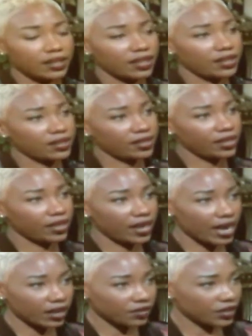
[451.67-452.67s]
and to get
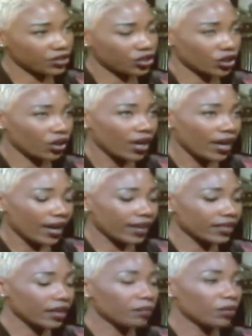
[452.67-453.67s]
out of it. So
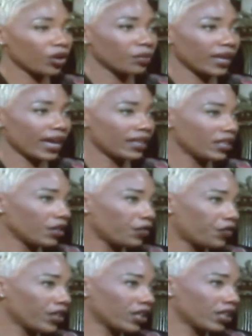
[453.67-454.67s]
at that moment, I didn't
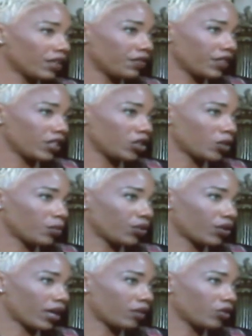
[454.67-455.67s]
feel
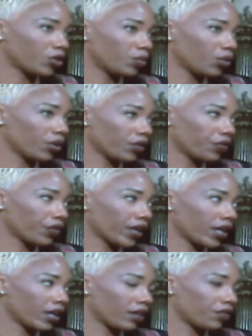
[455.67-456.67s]
invincible. I was more
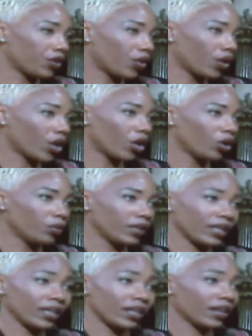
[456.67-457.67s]
afraid of going home
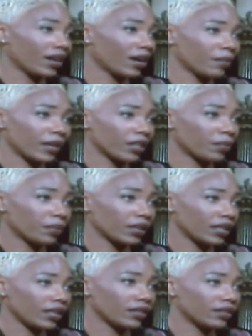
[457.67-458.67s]
than getting caught by the
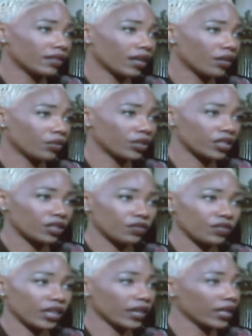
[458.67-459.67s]
police. I was
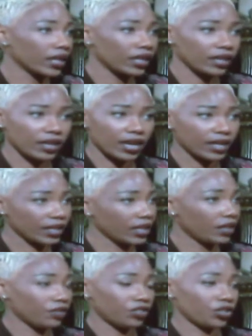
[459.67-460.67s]
very
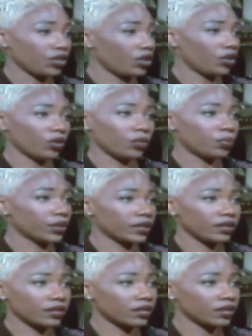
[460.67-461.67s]
naive to the whole
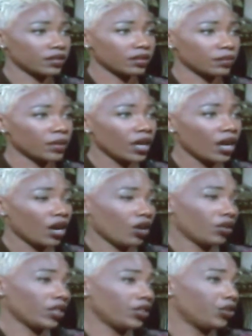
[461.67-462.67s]
prison system. I
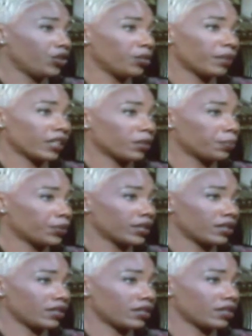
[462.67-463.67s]
only knew about the
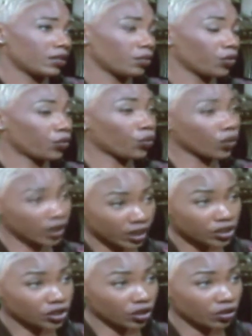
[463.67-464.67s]
prison system of what I
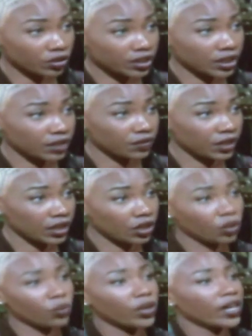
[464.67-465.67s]
saw on TV
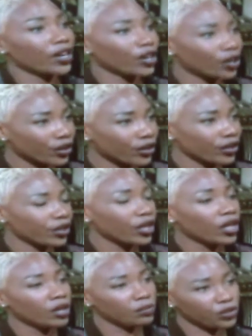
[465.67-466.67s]
or what I heard in
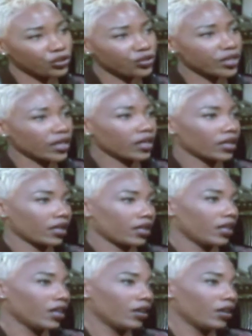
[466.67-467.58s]
music and